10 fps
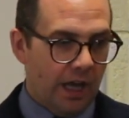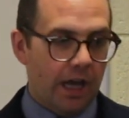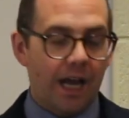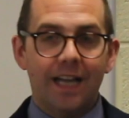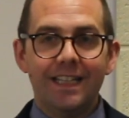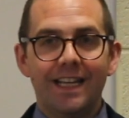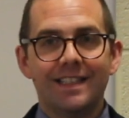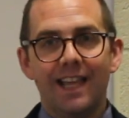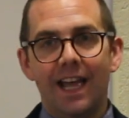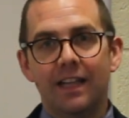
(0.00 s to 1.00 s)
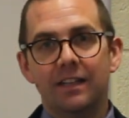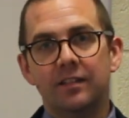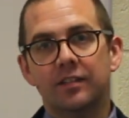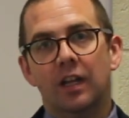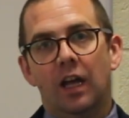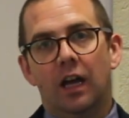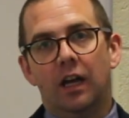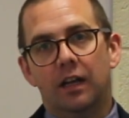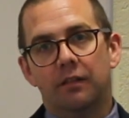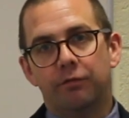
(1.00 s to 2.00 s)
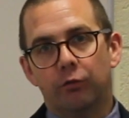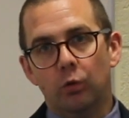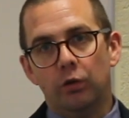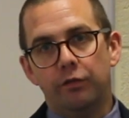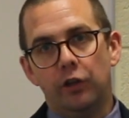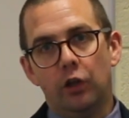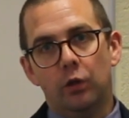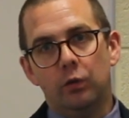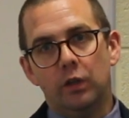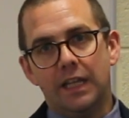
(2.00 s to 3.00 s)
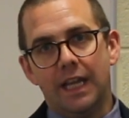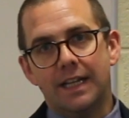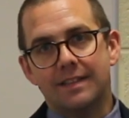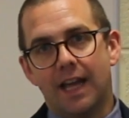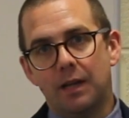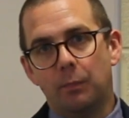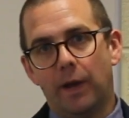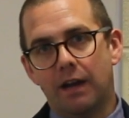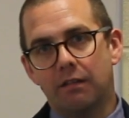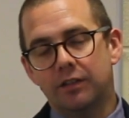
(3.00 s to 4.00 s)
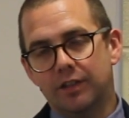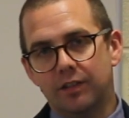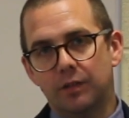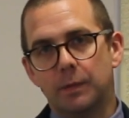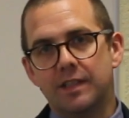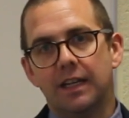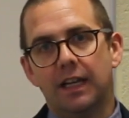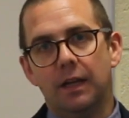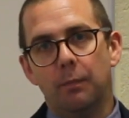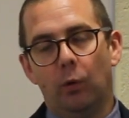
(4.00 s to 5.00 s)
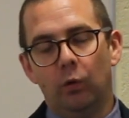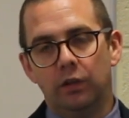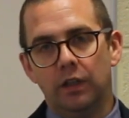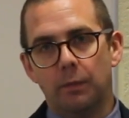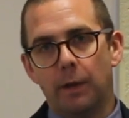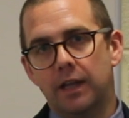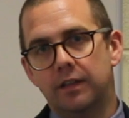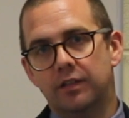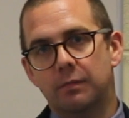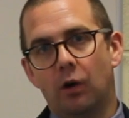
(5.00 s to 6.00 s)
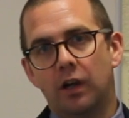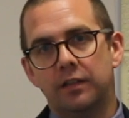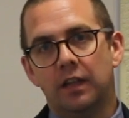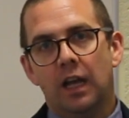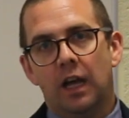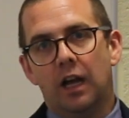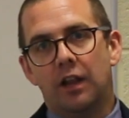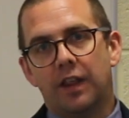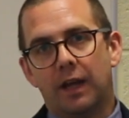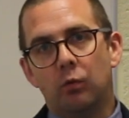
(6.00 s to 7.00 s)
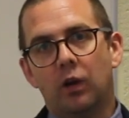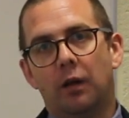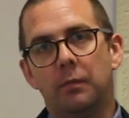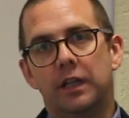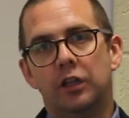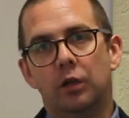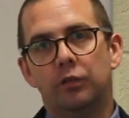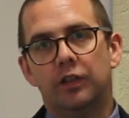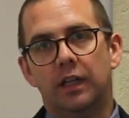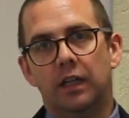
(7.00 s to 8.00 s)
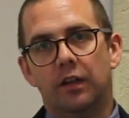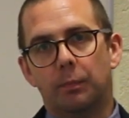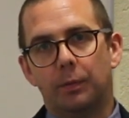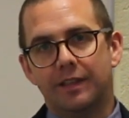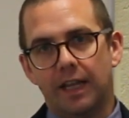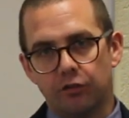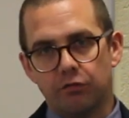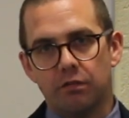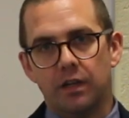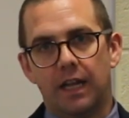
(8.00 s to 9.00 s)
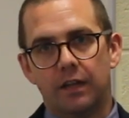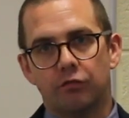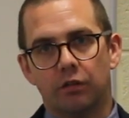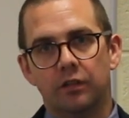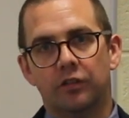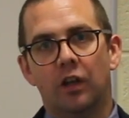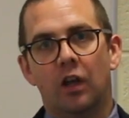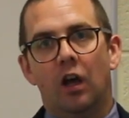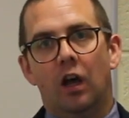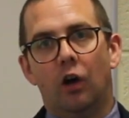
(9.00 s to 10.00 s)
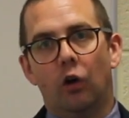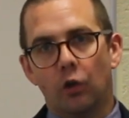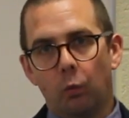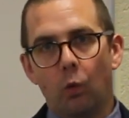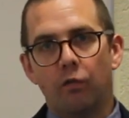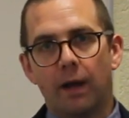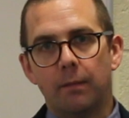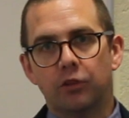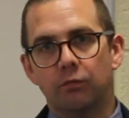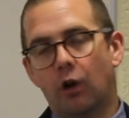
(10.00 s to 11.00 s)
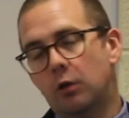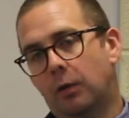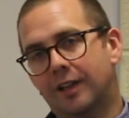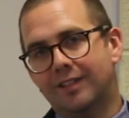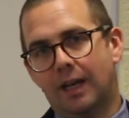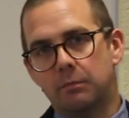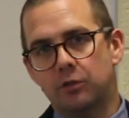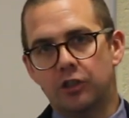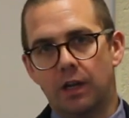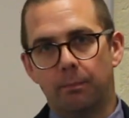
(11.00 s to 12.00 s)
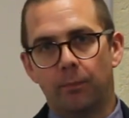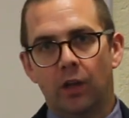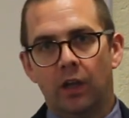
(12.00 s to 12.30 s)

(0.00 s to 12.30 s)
Our Year 10s, and for all of you Year 10 parents, this is particularly important that you bear this in mind. They will come in using the pedestrian entrance on the Wolverhampton Road by Sam's Gym.